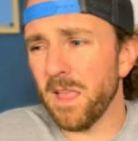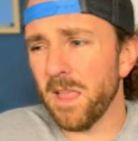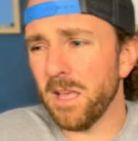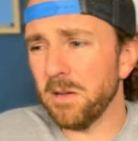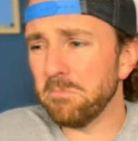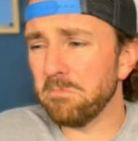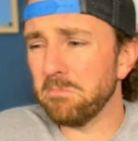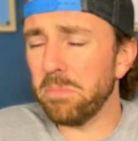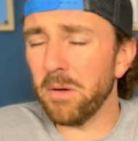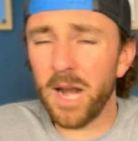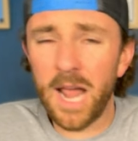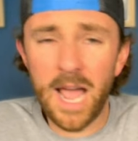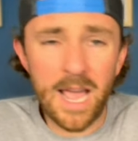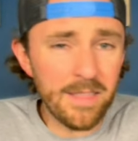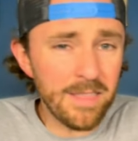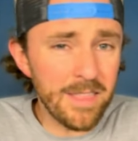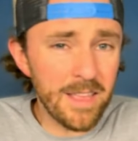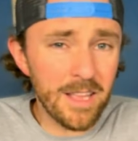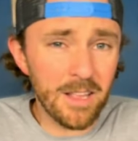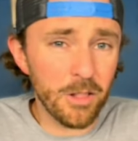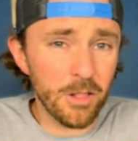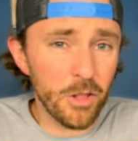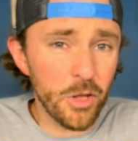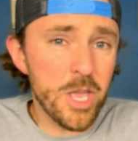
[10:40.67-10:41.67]
But I
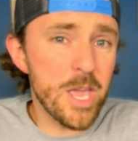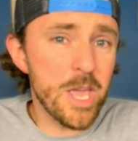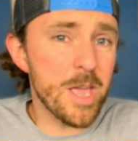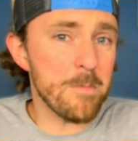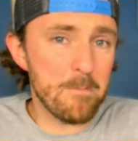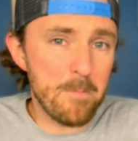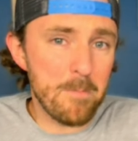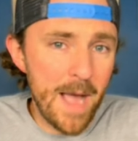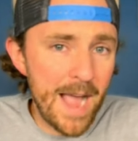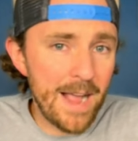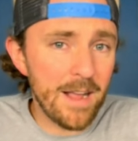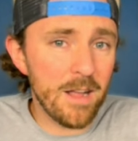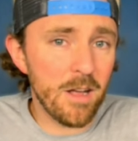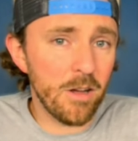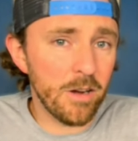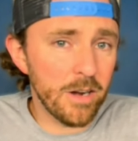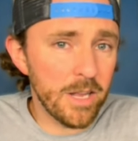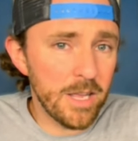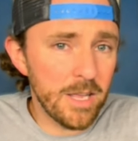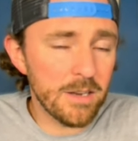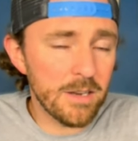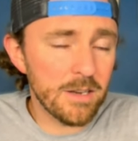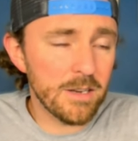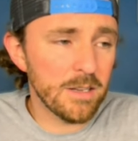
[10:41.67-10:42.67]
think looking back on
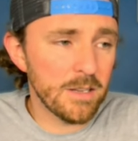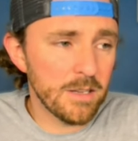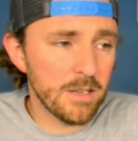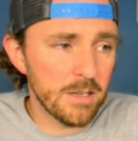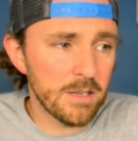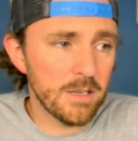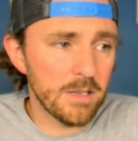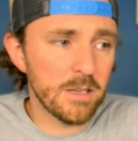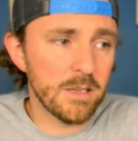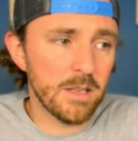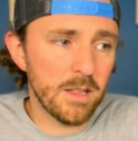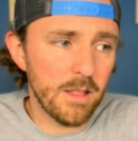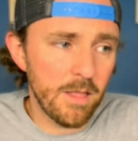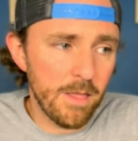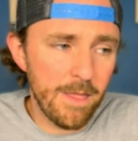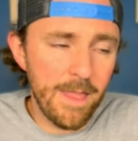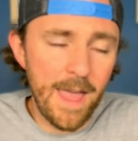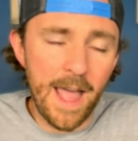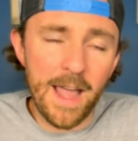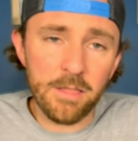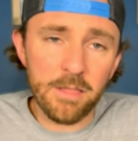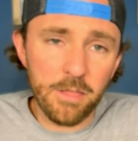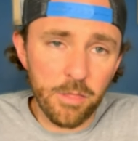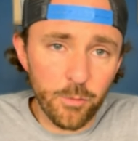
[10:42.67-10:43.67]
it,
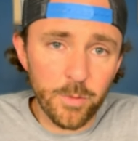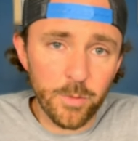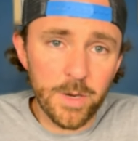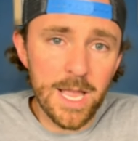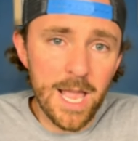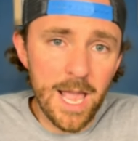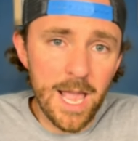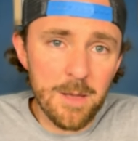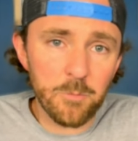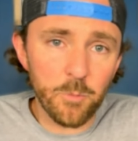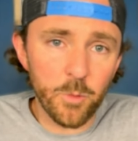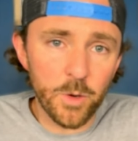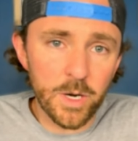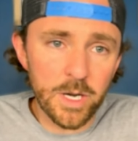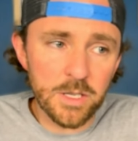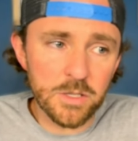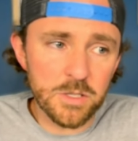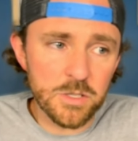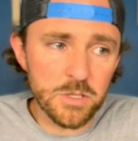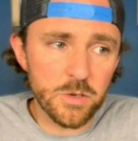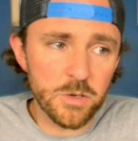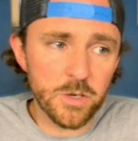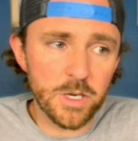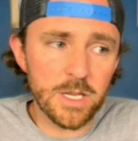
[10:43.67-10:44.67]
that three-game winning
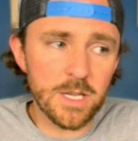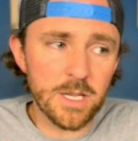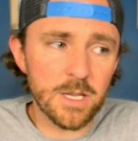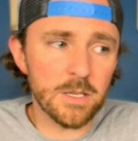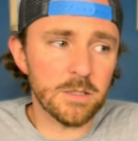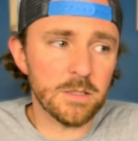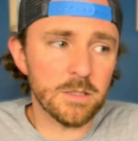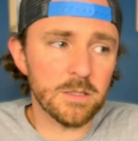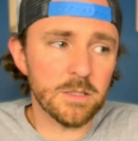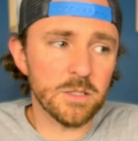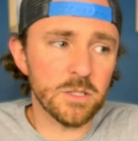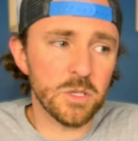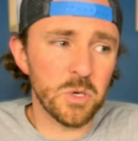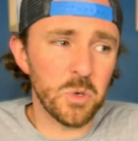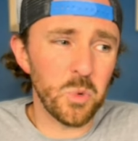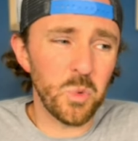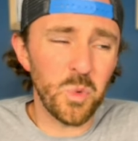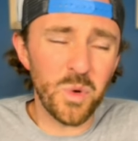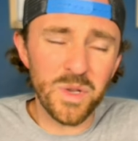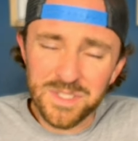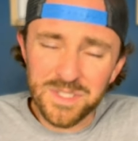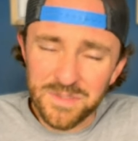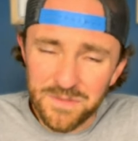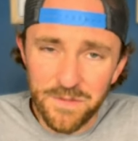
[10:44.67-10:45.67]
streak
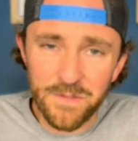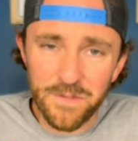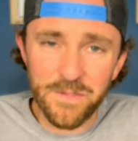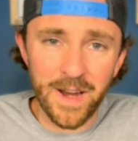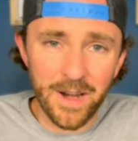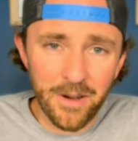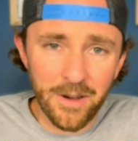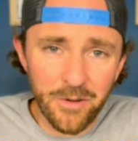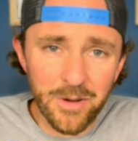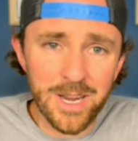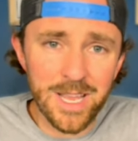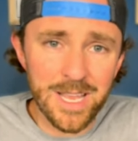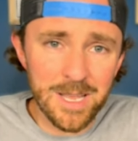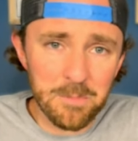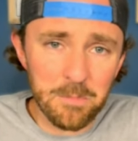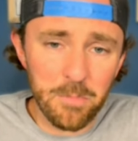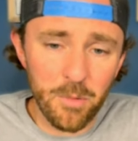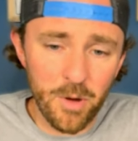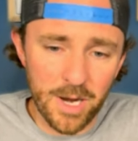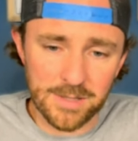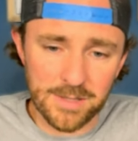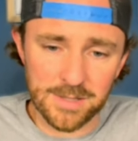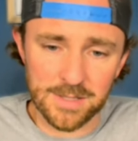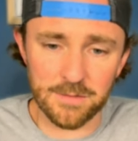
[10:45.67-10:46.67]
was very
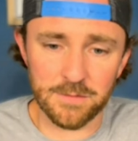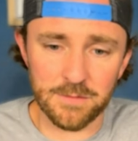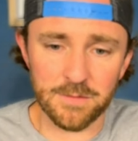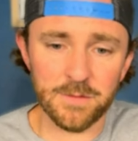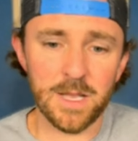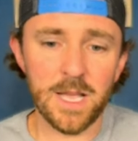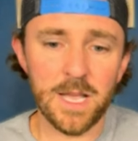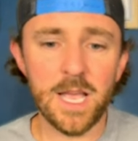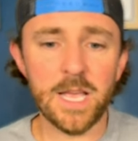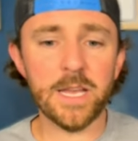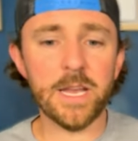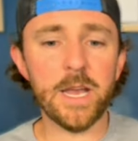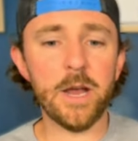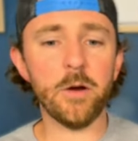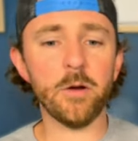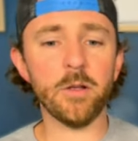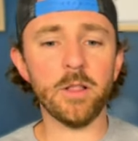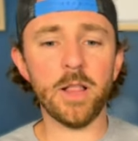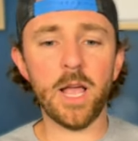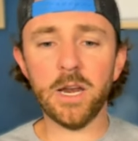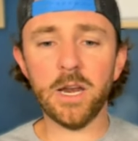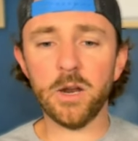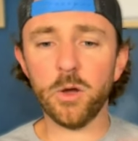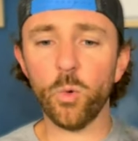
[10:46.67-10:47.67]
impressive.
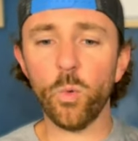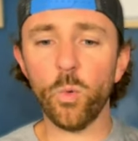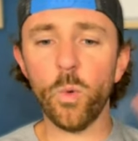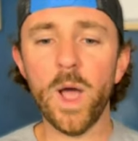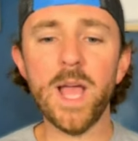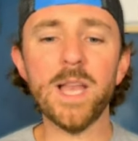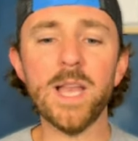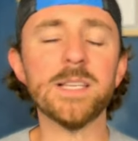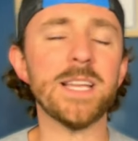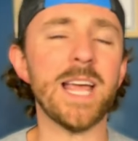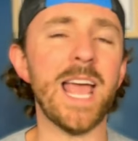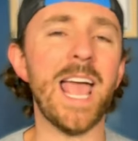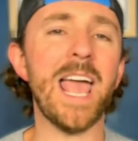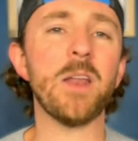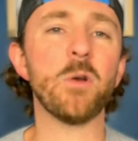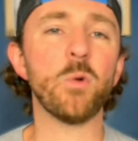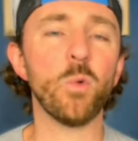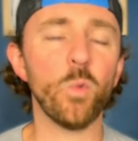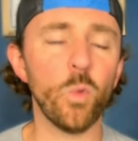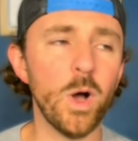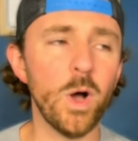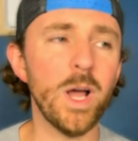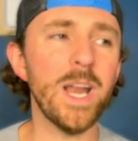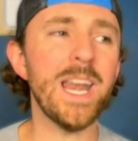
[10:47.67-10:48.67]
Carolina went
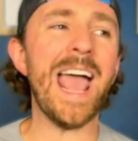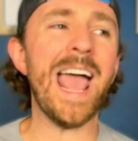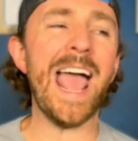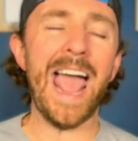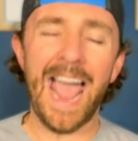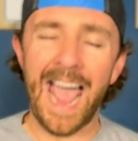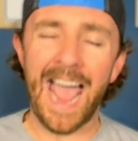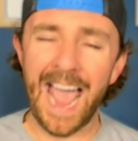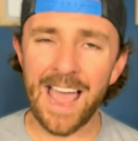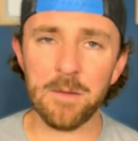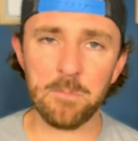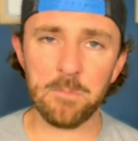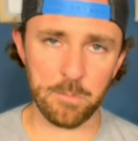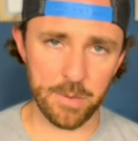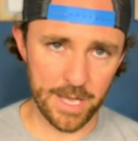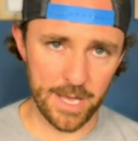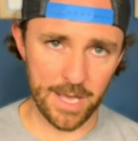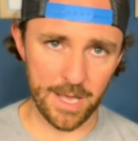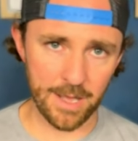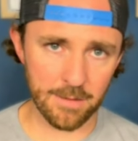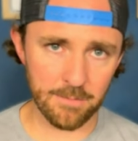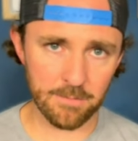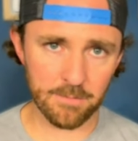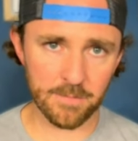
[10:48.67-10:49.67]
and won at
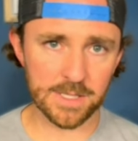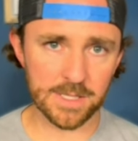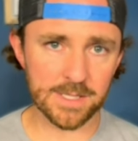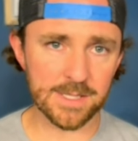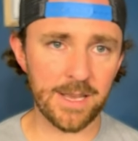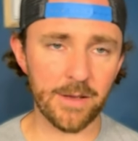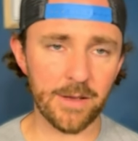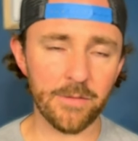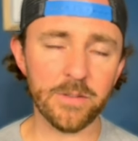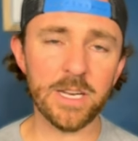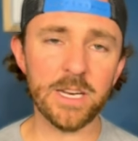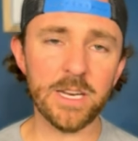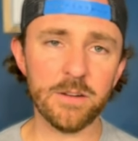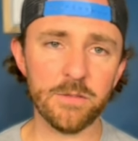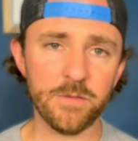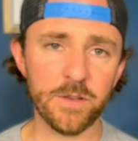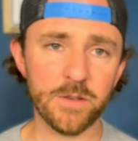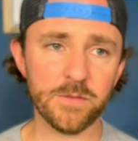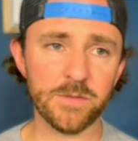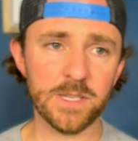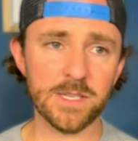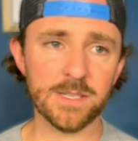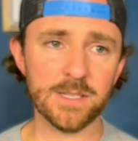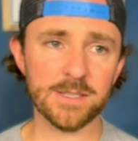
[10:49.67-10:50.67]
Pitt,
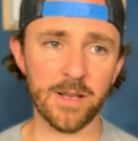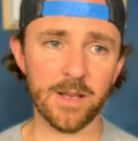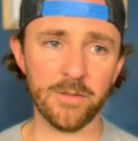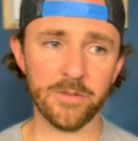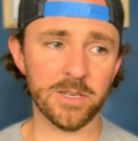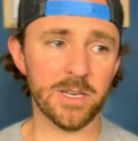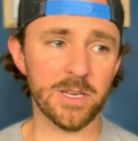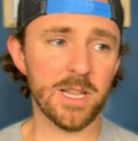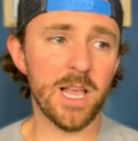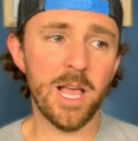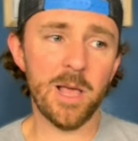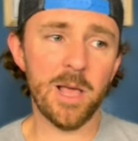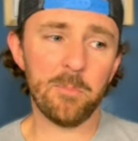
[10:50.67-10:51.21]
70-57.